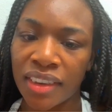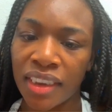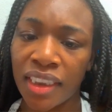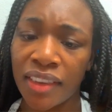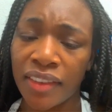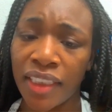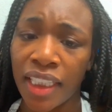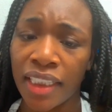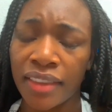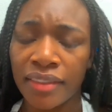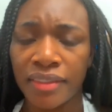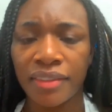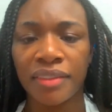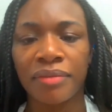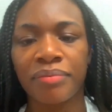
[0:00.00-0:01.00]
Okay.
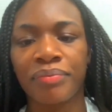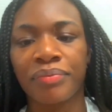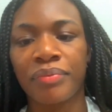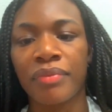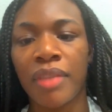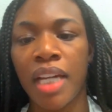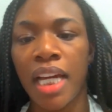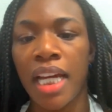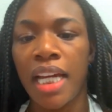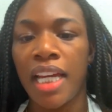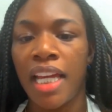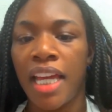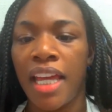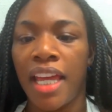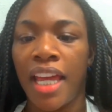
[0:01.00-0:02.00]

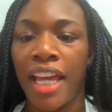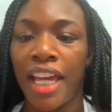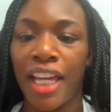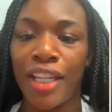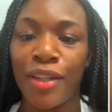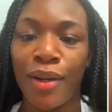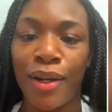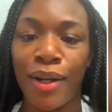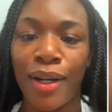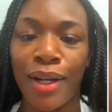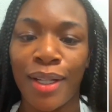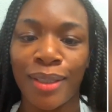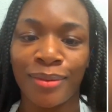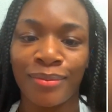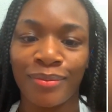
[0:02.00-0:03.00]
Hey,
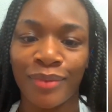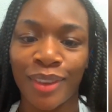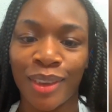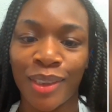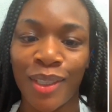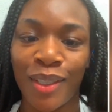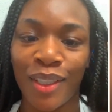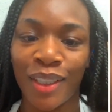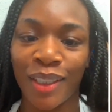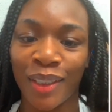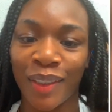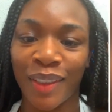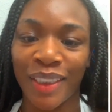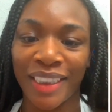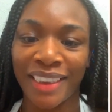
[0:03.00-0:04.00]
y'all. What's going
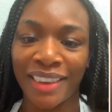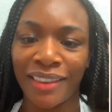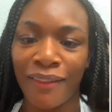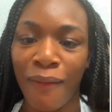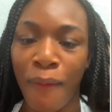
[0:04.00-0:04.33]
on?